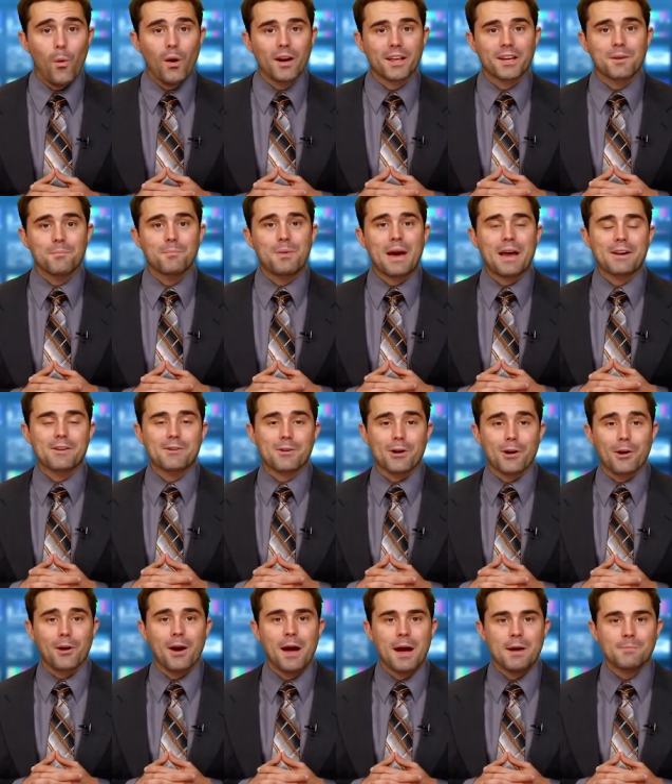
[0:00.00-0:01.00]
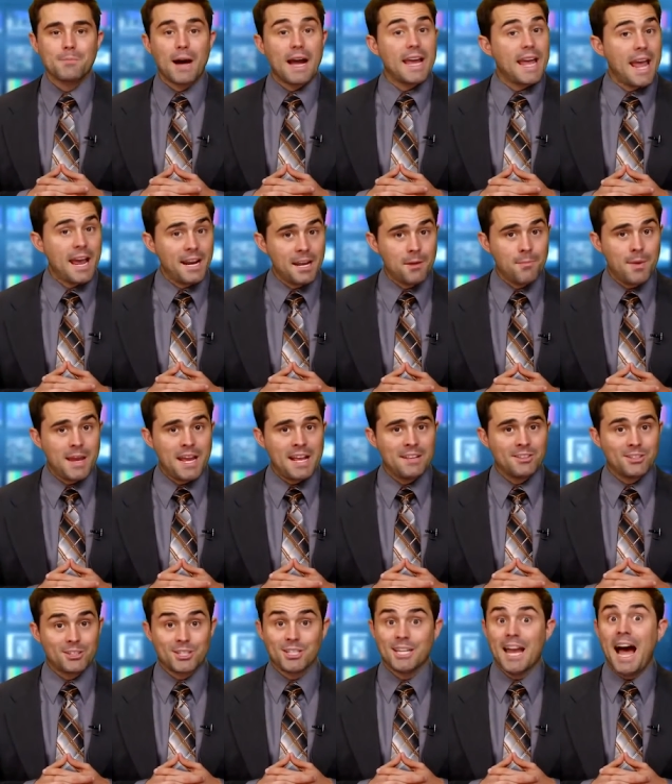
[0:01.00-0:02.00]
what a competitor. By any
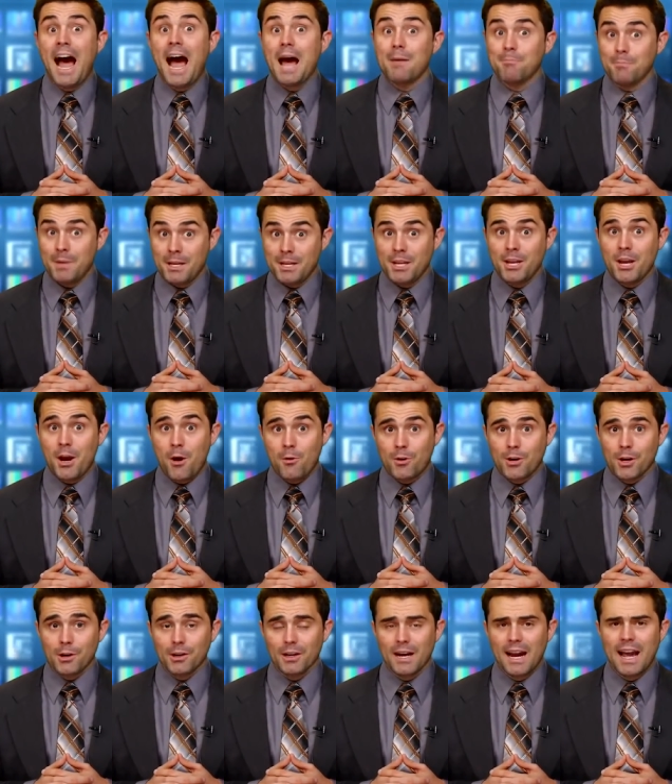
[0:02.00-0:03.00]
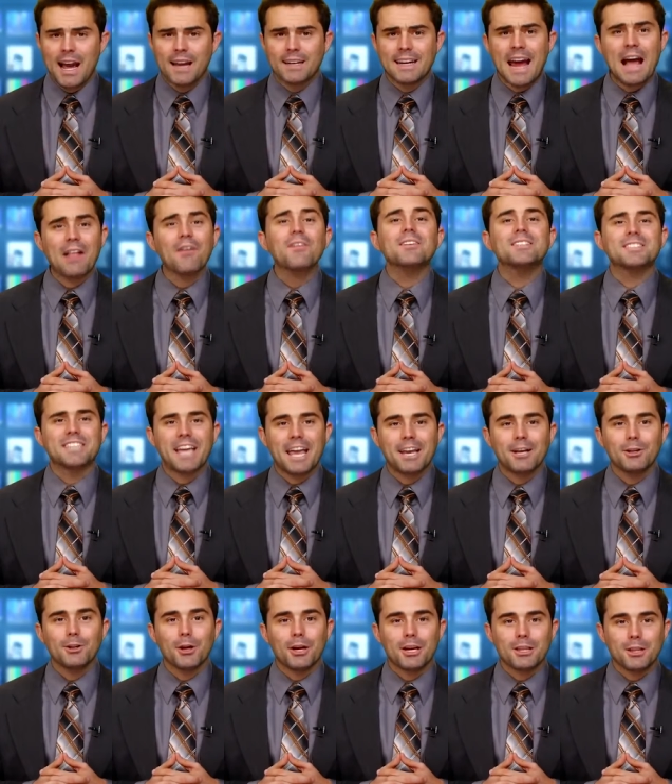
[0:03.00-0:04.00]
means, not mediocre. Now let's take
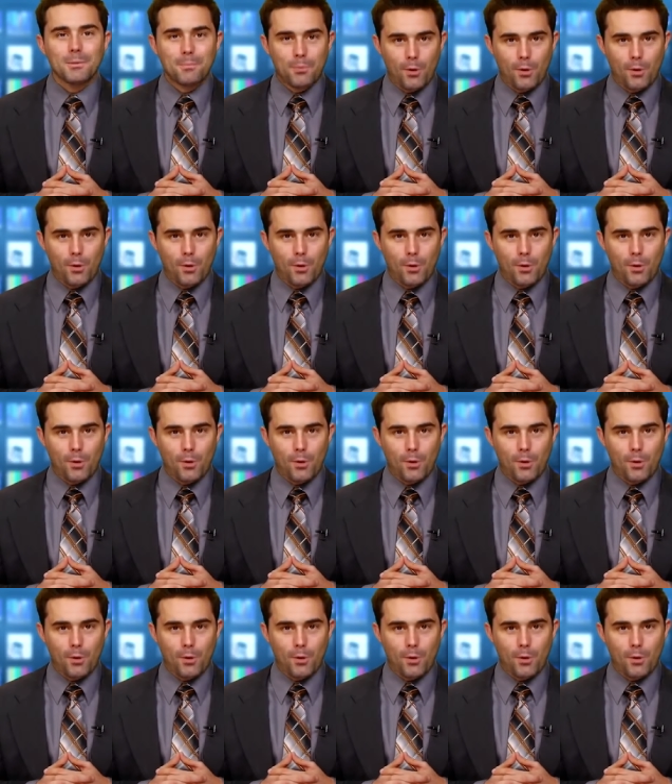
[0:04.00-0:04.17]
a look at the